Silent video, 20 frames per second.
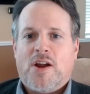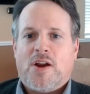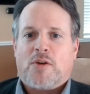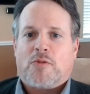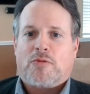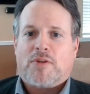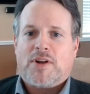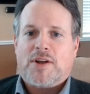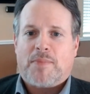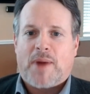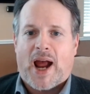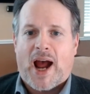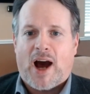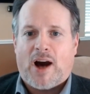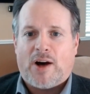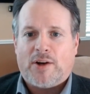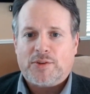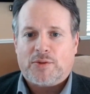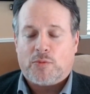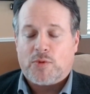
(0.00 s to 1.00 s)

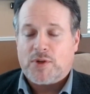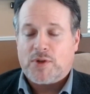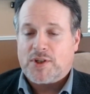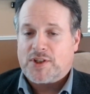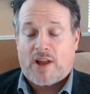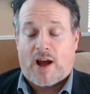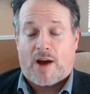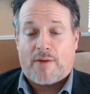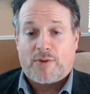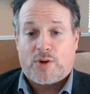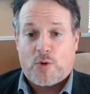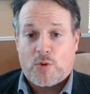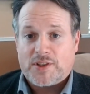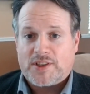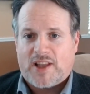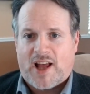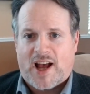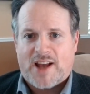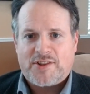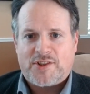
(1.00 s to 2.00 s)
rebound, which of
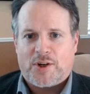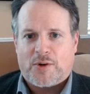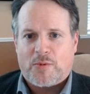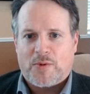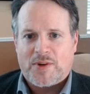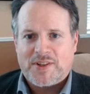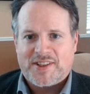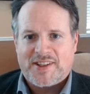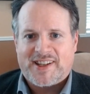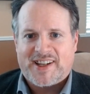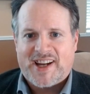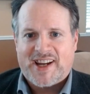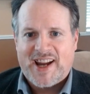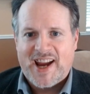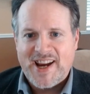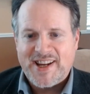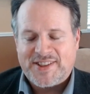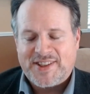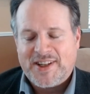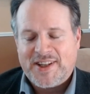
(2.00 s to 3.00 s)
course last year wasn't the
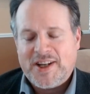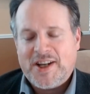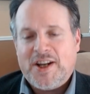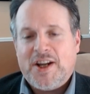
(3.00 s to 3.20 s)
case.